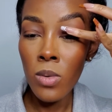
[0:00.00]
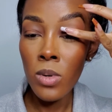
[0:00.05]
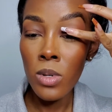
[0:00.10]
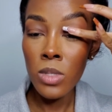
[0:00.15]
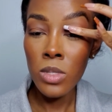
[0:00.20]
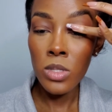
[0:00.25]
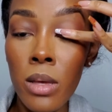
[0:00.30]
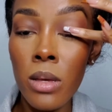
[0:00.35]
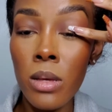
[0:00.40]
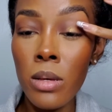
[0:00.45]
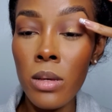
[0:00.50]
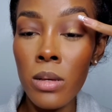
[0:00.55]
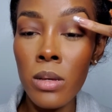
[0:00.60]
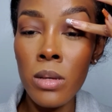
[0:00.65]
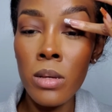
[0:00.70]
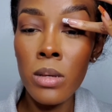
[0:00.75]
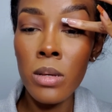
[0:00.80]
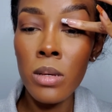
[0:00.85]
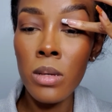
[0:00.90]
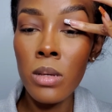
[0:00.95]
onto the
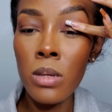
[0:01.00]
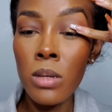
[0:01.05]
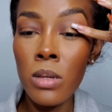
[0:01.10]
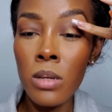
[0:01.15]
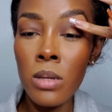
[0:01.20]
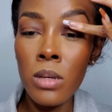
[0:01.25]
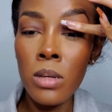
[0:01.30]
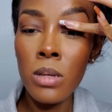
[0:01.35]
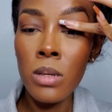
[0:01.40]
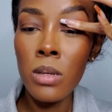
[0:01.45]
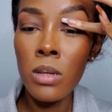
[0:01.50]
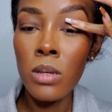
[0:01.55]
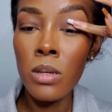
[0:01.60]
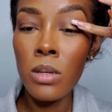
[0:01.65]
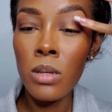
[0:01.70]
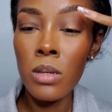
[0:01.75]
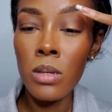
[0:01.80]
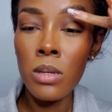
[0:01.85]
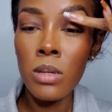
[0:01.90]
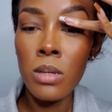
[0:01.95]
center
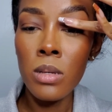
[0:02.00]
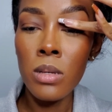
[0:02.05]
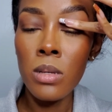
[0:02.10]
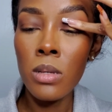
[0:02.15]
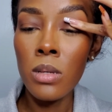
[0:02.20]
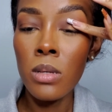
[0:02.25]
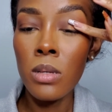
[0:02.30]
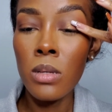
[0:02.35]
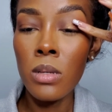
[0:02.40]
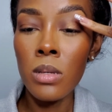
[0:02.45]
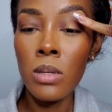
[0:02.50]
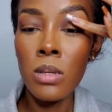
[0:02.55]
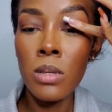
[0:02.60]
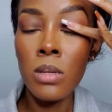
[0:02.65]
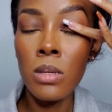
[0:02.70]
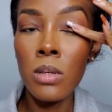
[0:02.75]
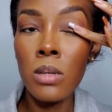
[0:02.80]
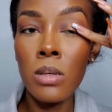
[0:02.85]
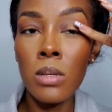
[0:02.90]
of my eye.